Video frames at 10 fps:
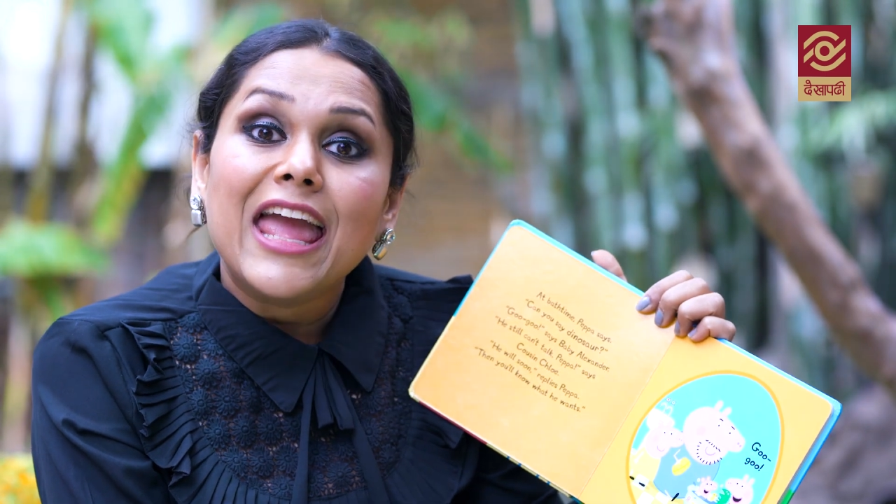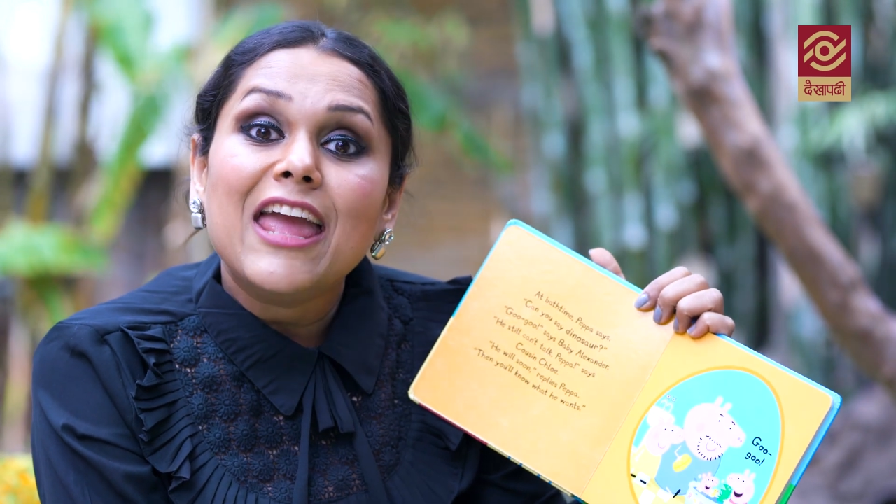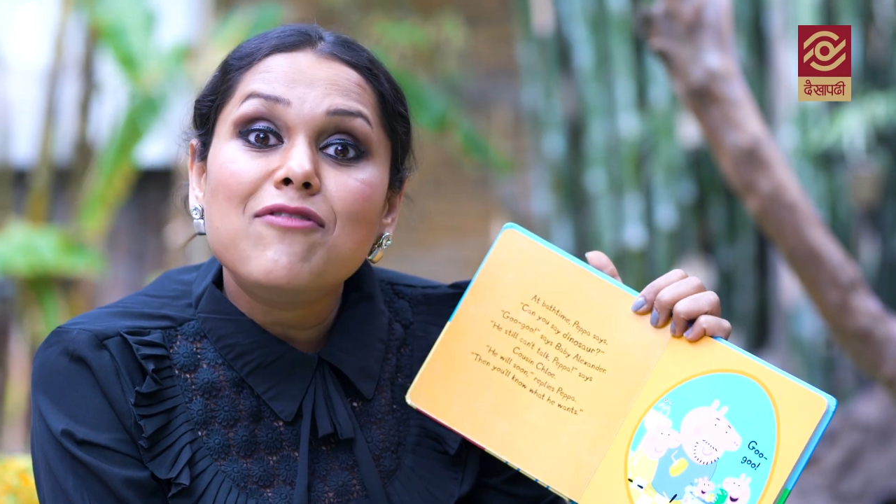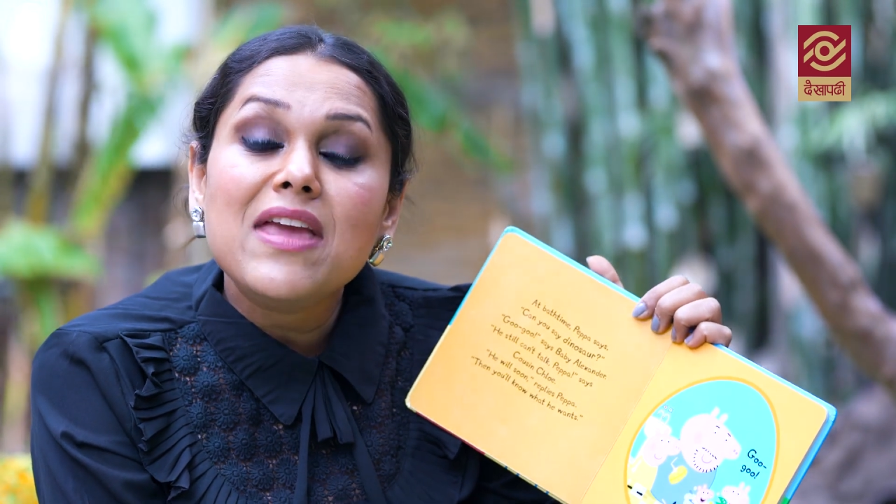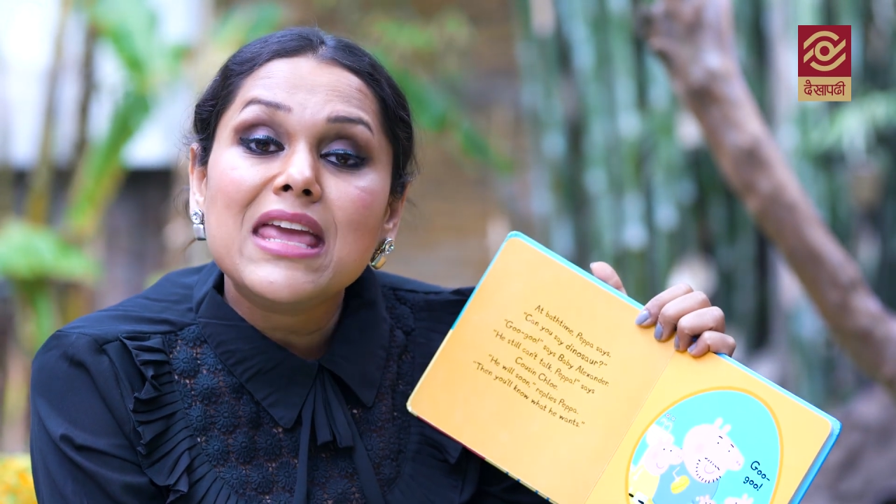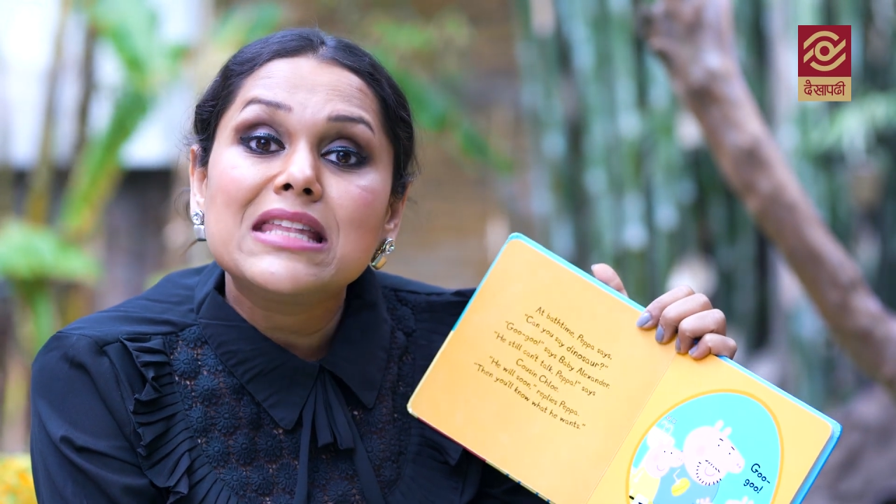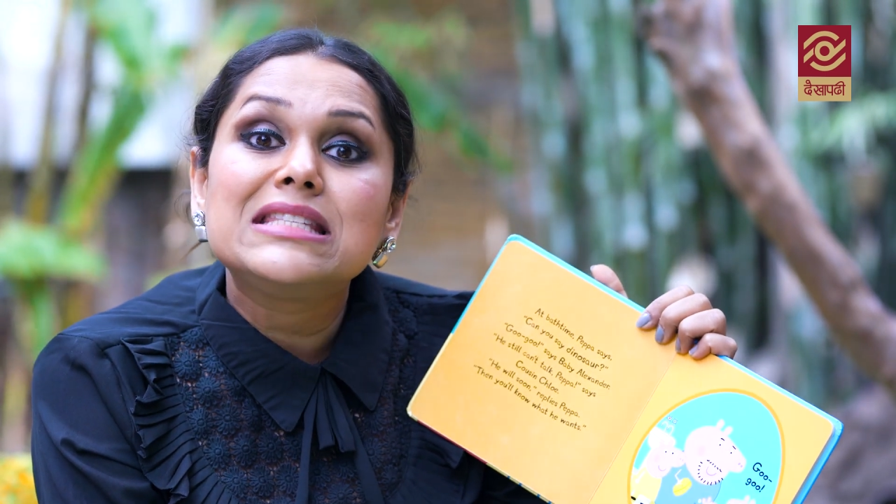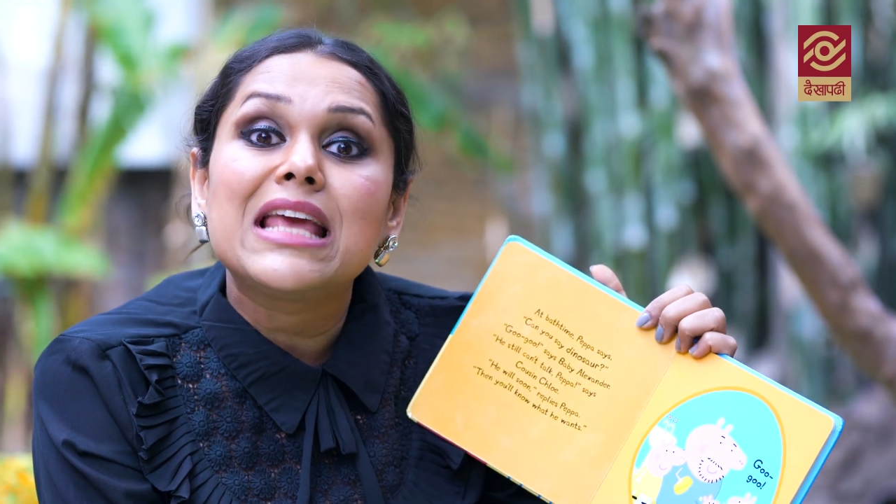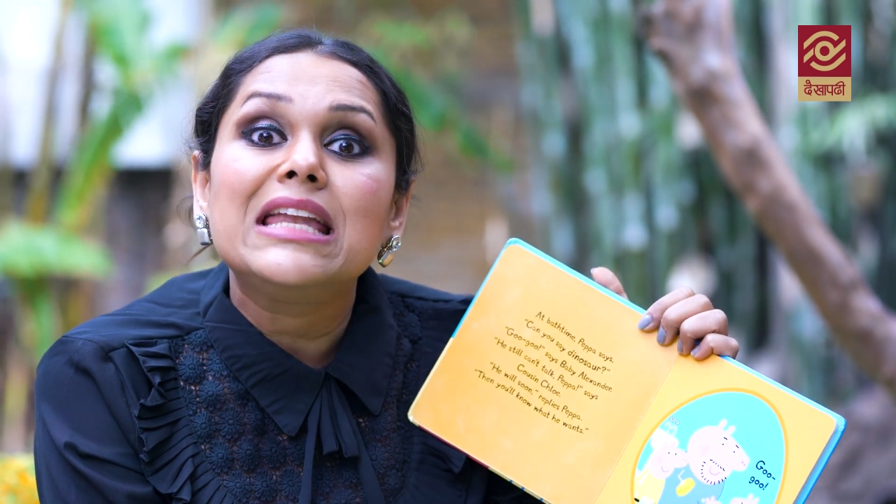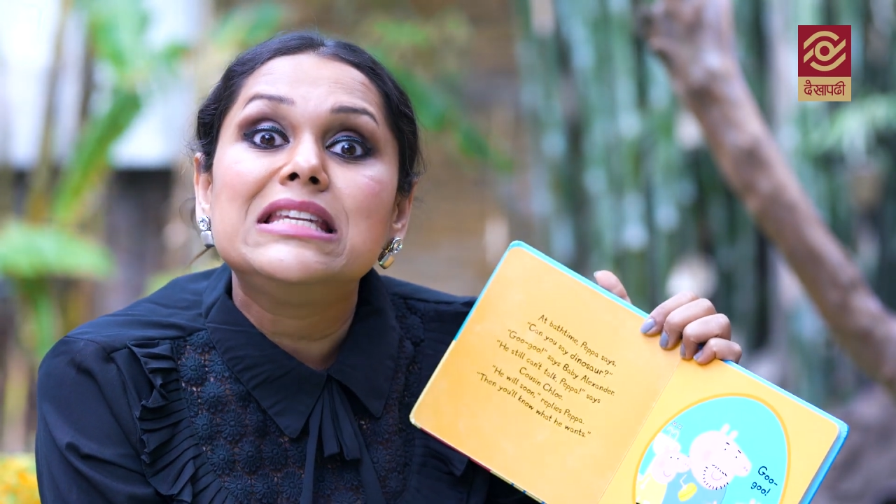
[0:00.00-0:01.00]
if he can
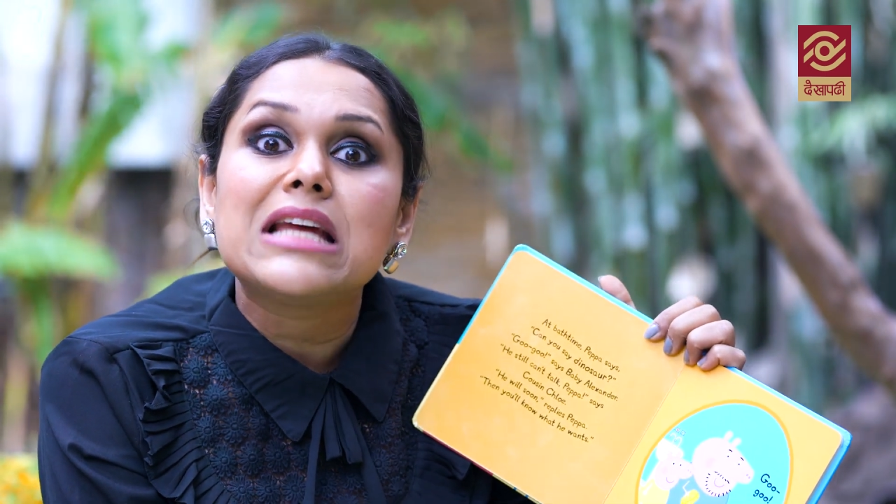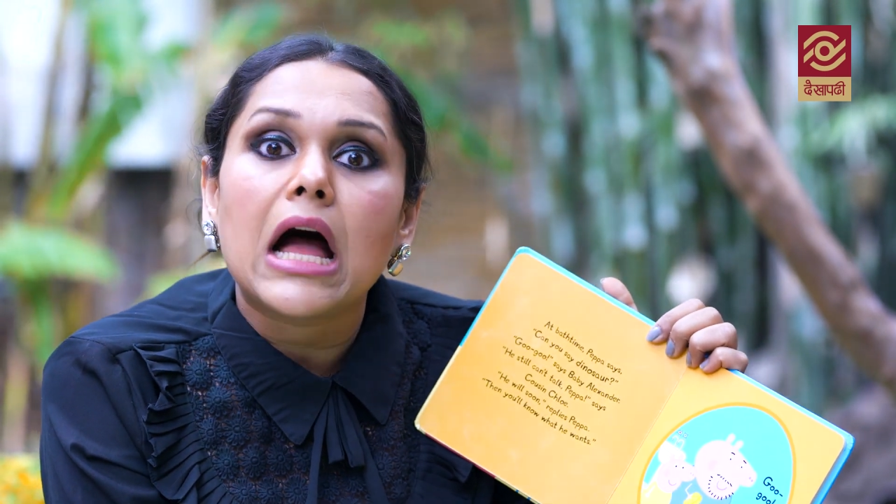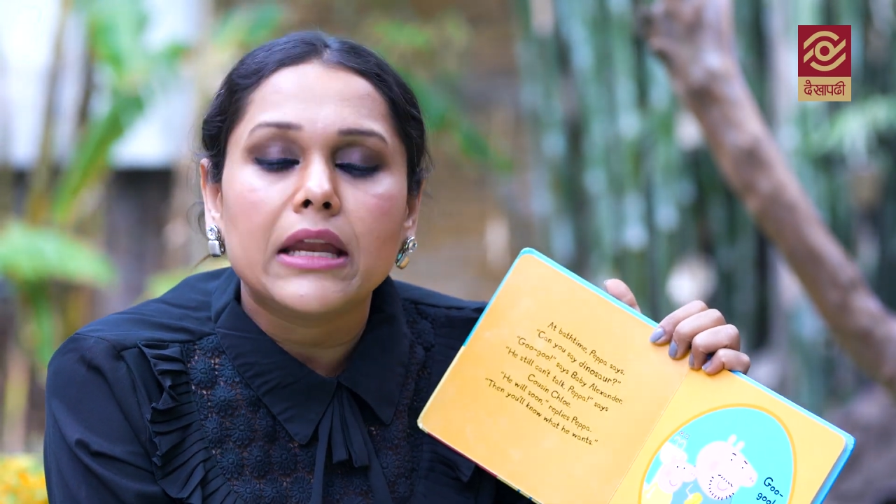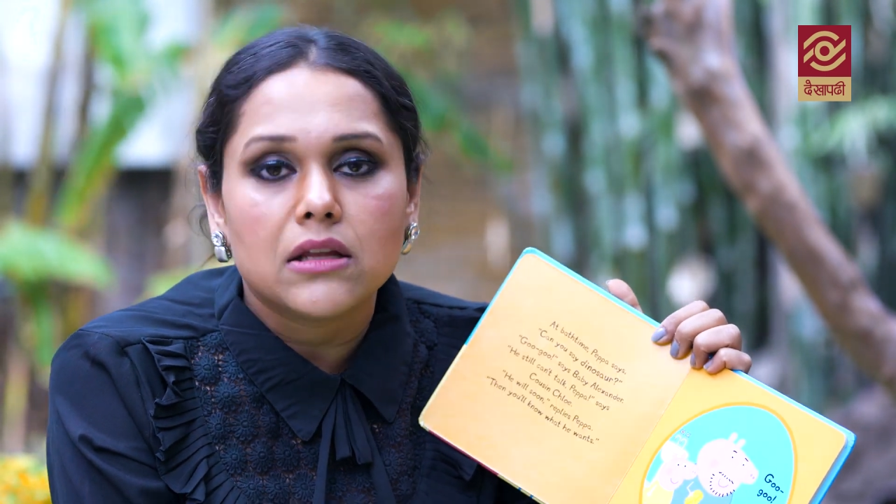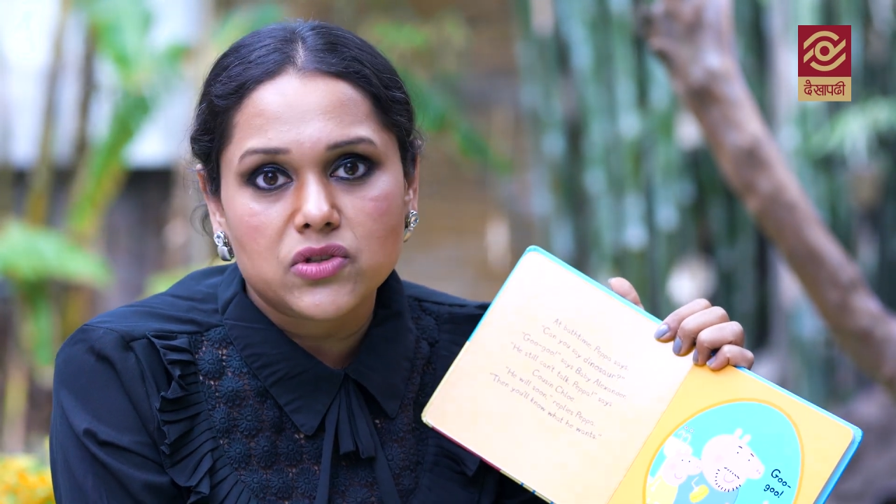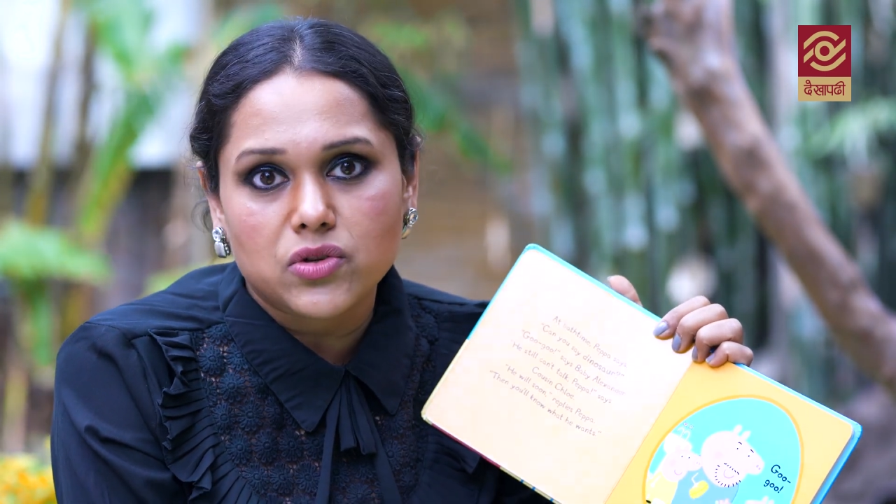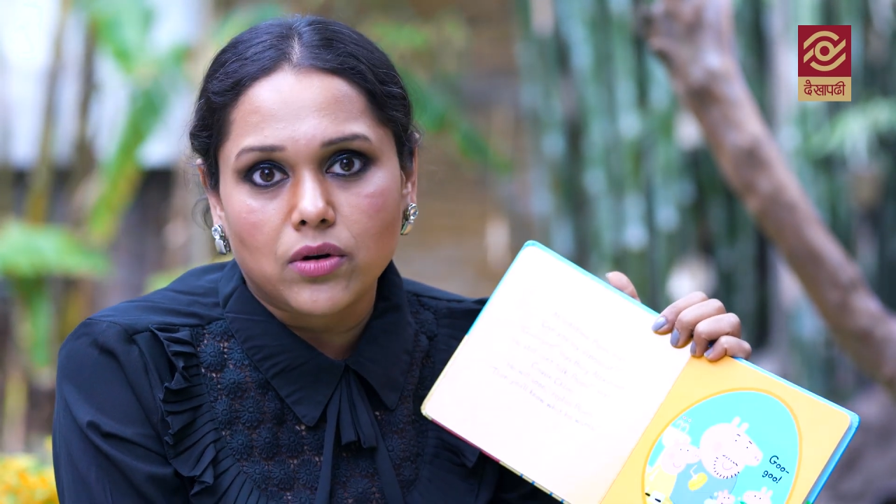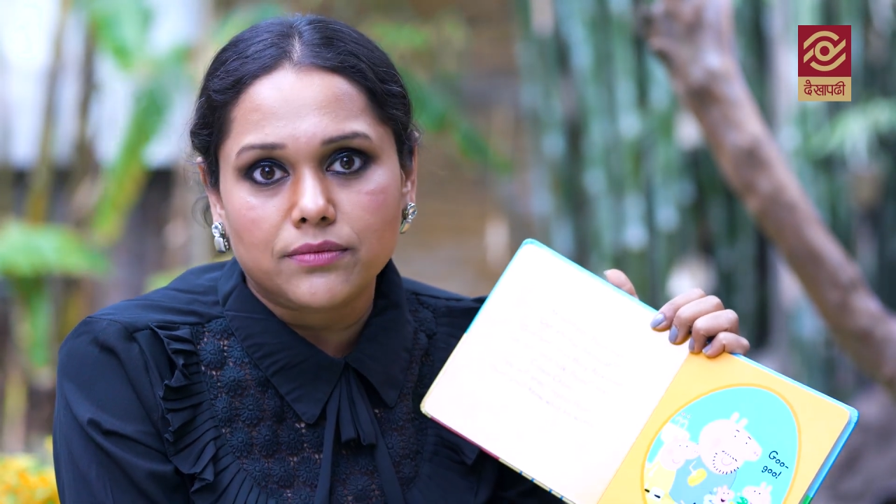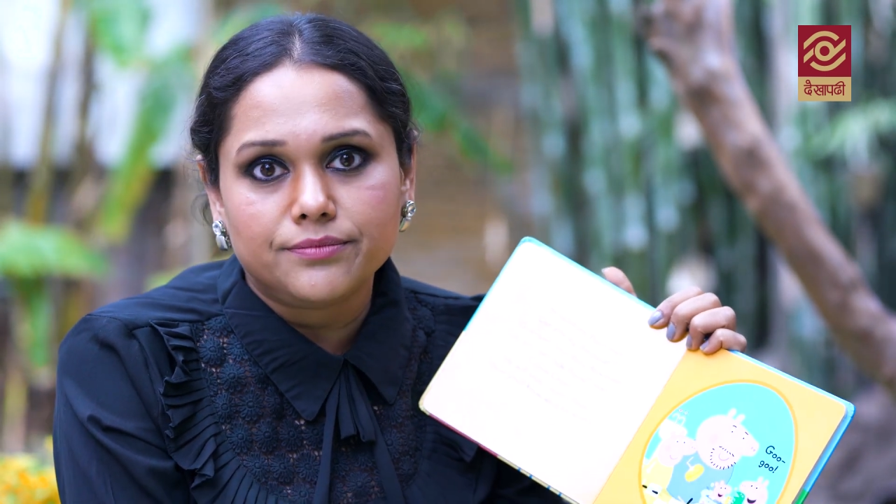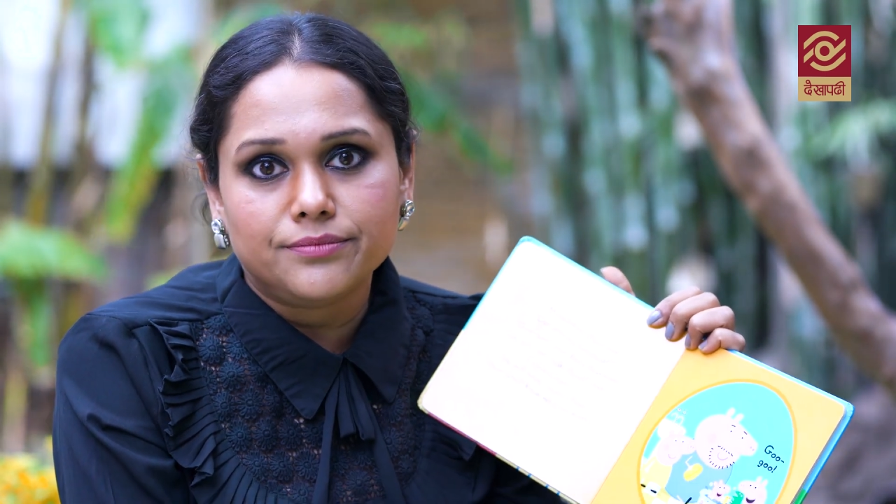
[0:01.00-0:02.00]
say dinosaur.